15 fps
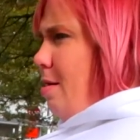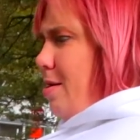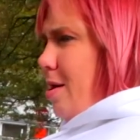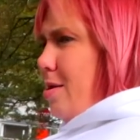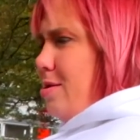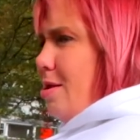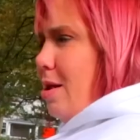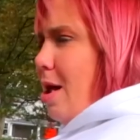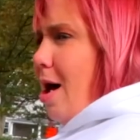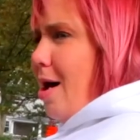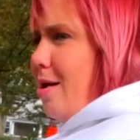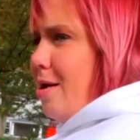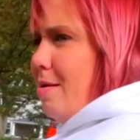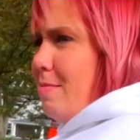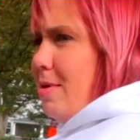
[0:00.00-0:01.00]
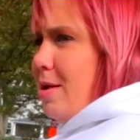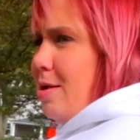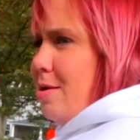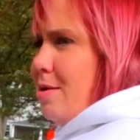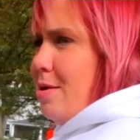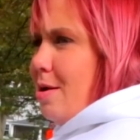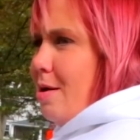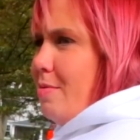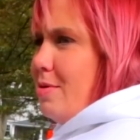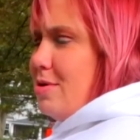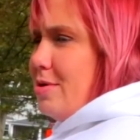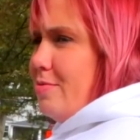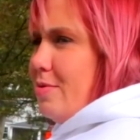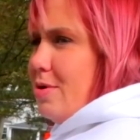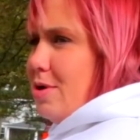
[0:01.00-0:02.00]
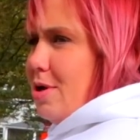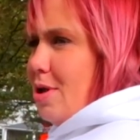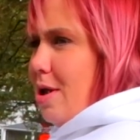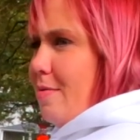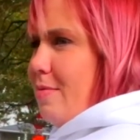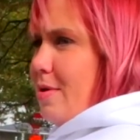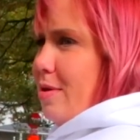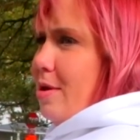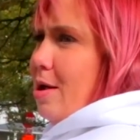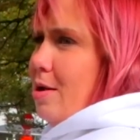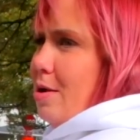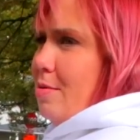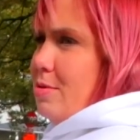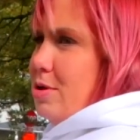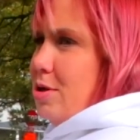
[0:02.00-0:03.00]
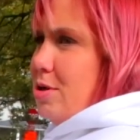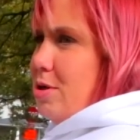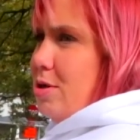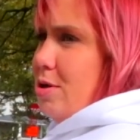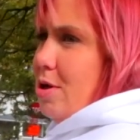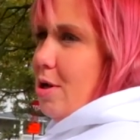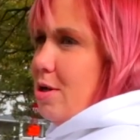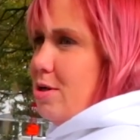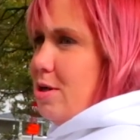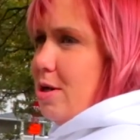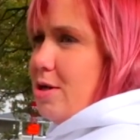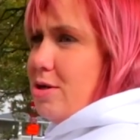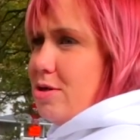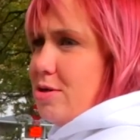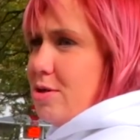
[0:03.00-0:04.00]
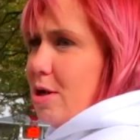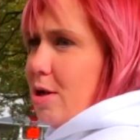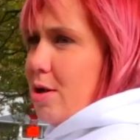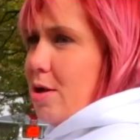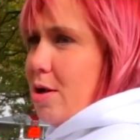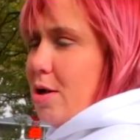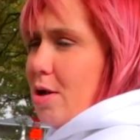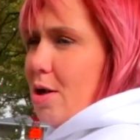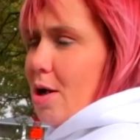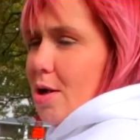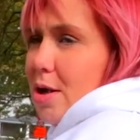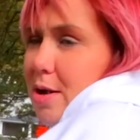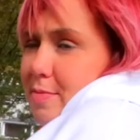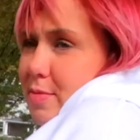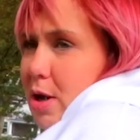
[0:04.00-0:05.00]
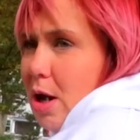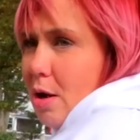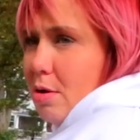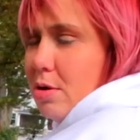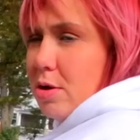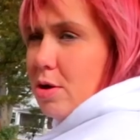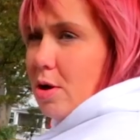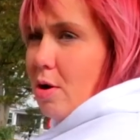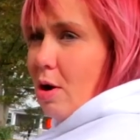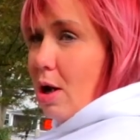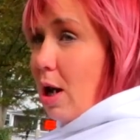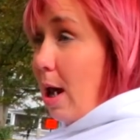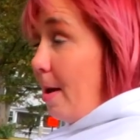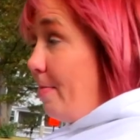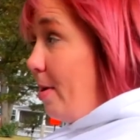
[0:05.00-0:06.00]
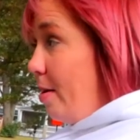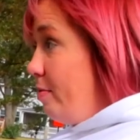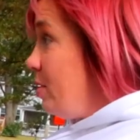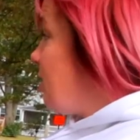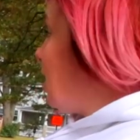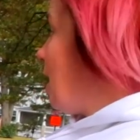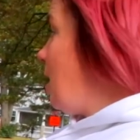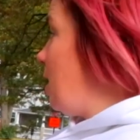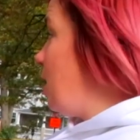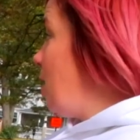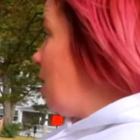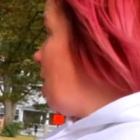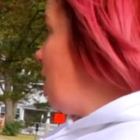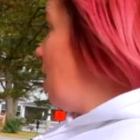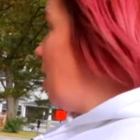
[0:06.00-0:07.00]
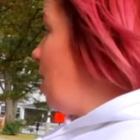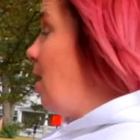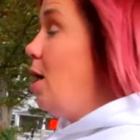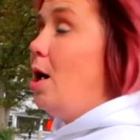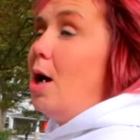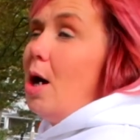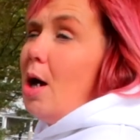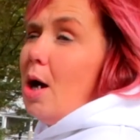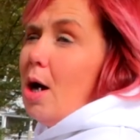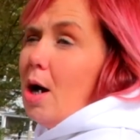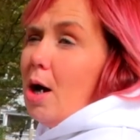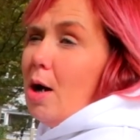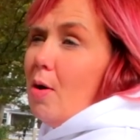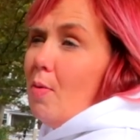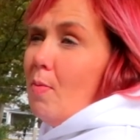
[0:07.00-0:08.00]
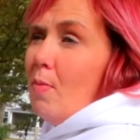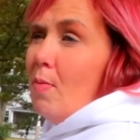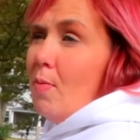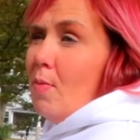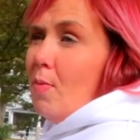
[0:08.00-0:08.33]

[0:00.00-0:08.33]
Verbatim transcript: I guess a lot. I mean, I wasn't really living then. I was just existing. I live now. You know, I laugh every day. Um,